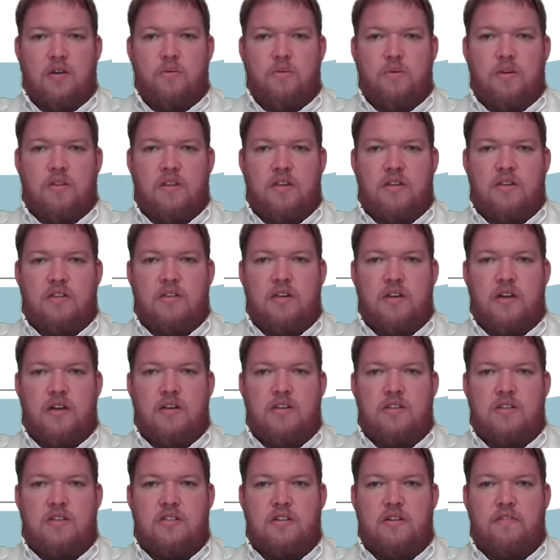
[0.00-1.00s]
What this
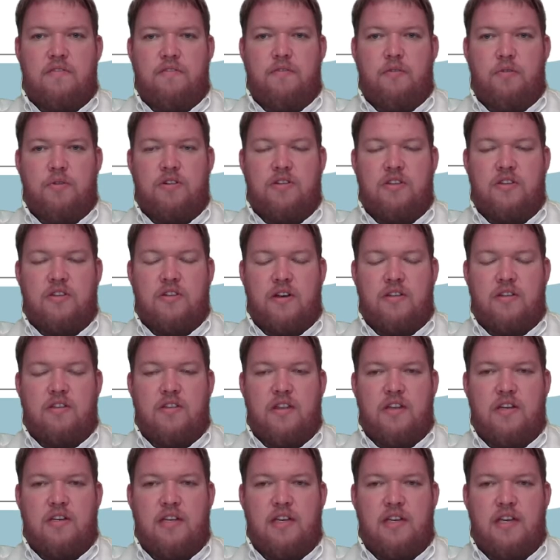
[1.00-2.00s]
does is it forces
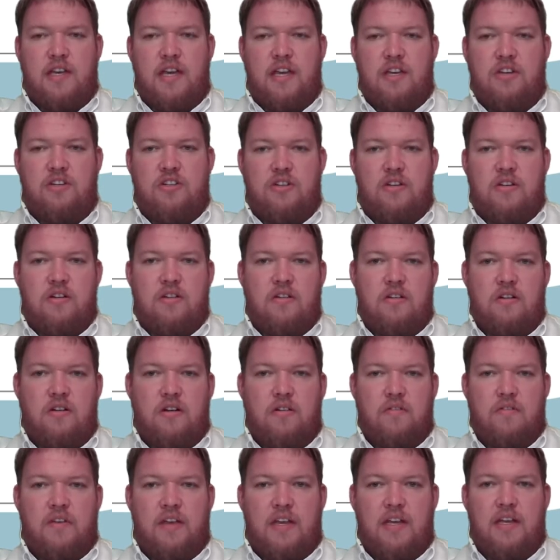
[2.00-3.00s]
authentication
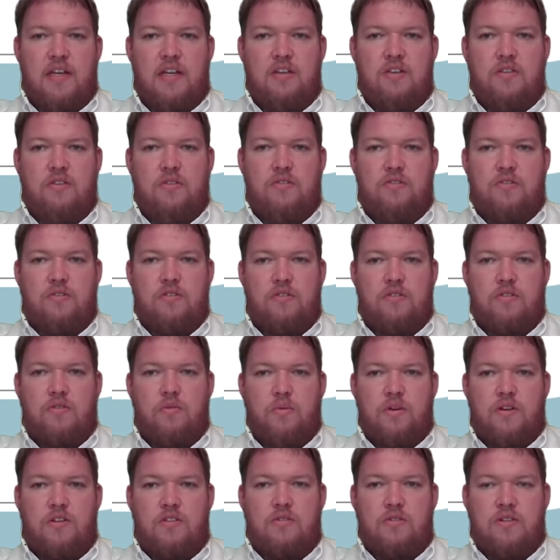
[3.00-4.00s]
of any user who
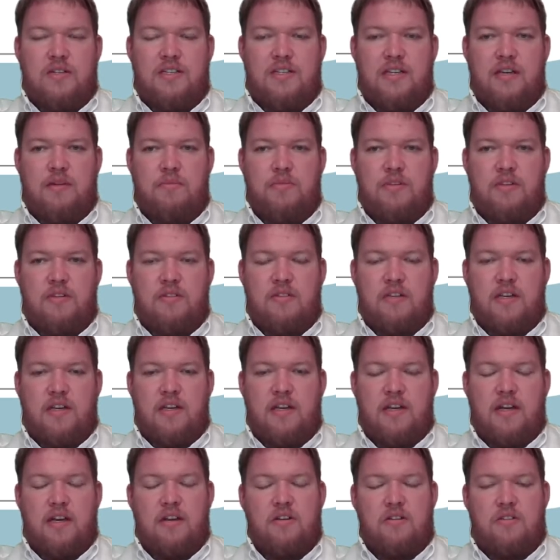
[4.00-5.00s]
wants to attempt to
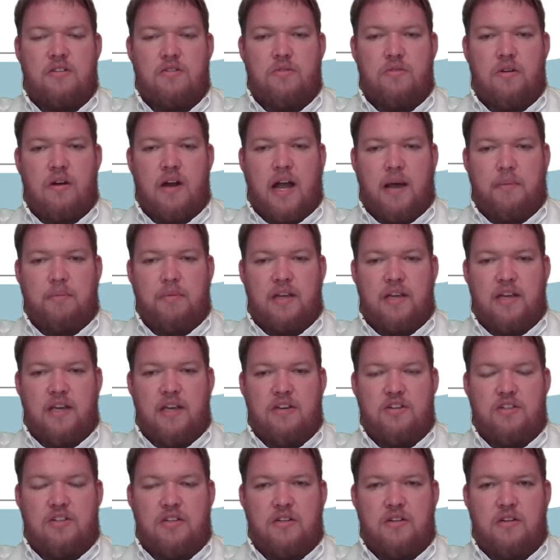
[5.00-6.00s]
connect to our
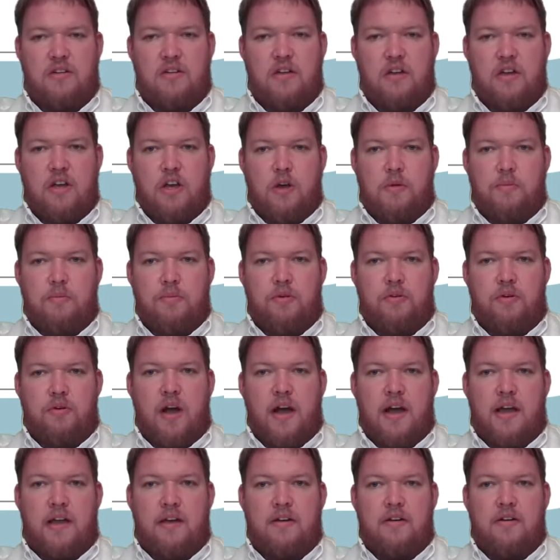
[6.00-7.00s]
application
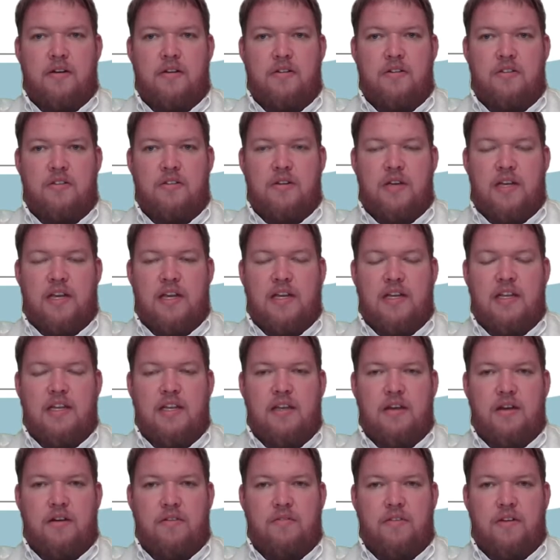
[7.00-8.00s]
prior to
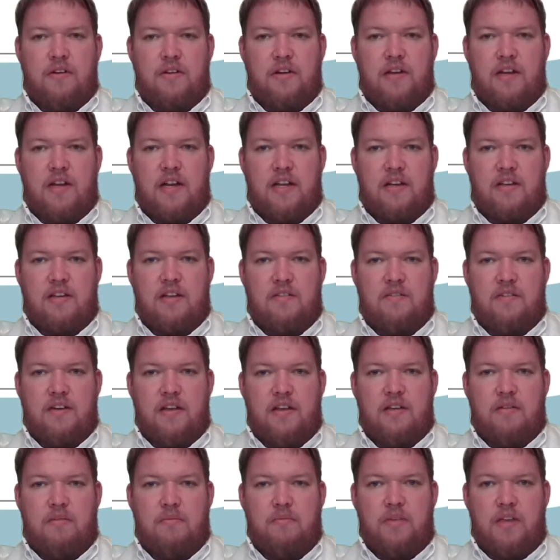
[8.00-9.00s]
any of their
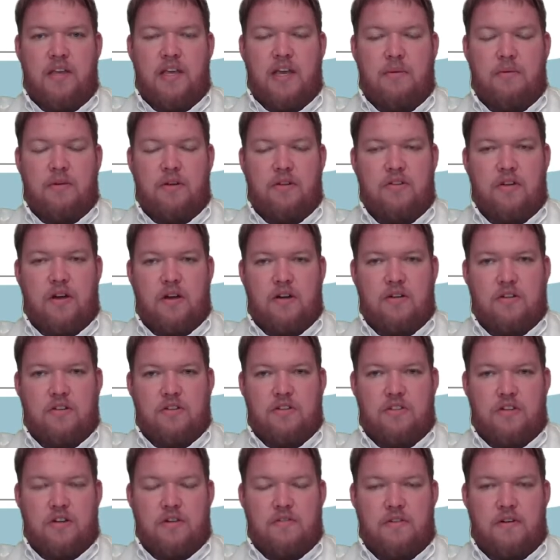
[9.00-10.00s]
connectivity being able to talk to
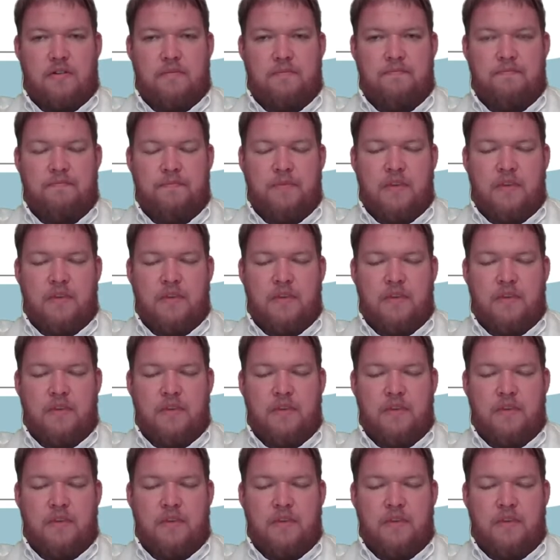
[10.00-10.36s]
the server.